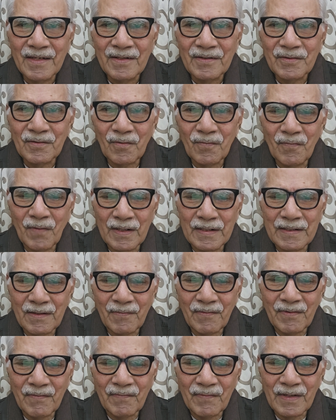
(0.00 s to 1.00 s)
So
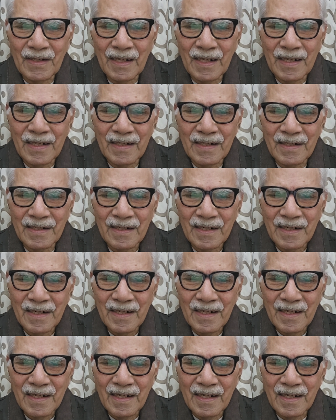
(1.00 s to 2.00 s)
whatever we are
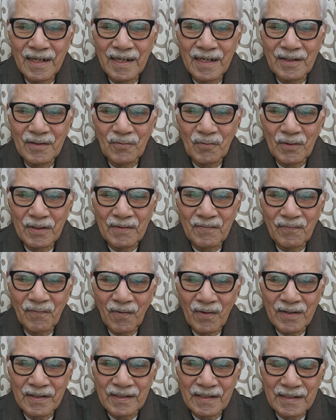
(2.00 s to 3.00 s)
doing
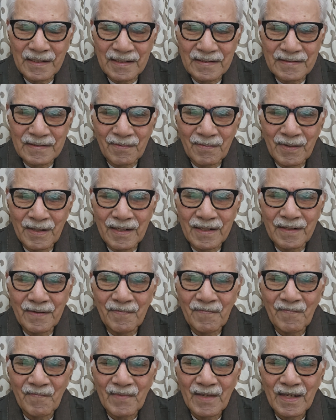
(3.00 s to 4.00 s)
for the customer,
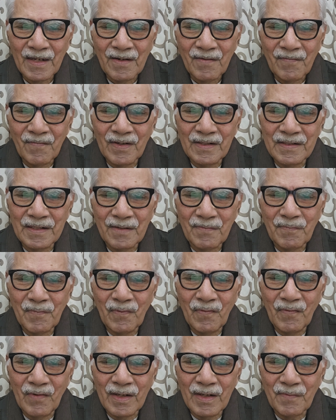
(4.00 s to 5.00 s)
whether
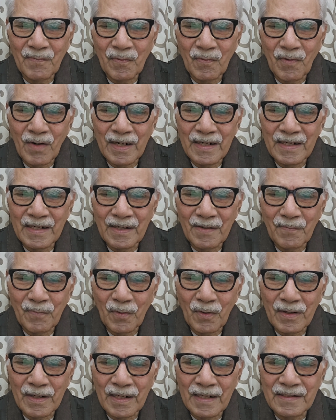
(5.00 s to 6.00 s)
we are providing a
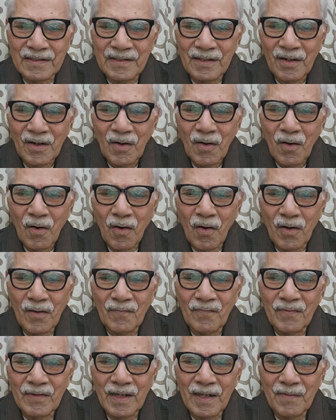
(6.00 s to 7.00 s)
product or
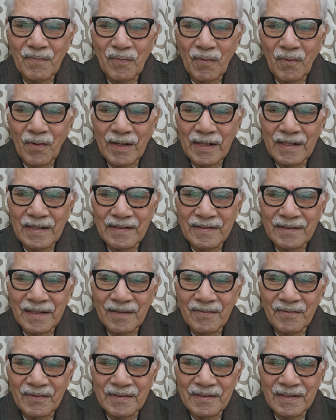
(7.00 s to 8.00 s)
we are providing
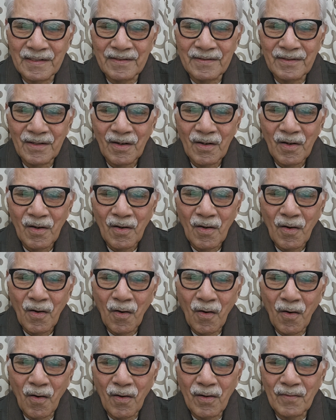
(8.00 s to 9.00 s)
services
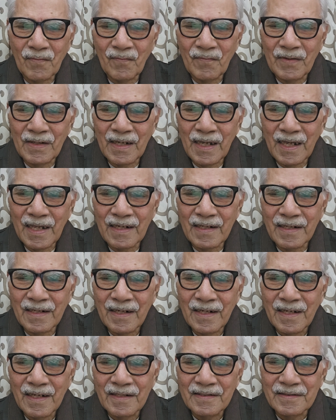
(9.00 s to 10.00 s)
or we are
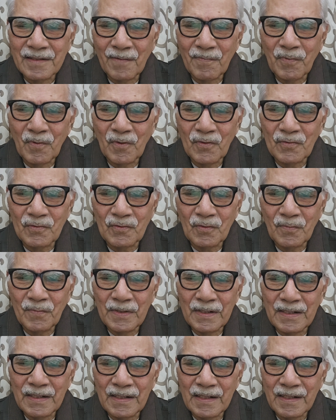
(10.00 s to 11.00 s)
supposed to
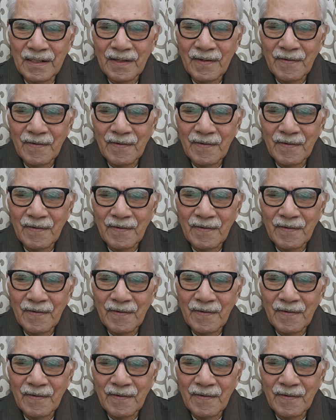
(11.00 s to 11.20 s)
be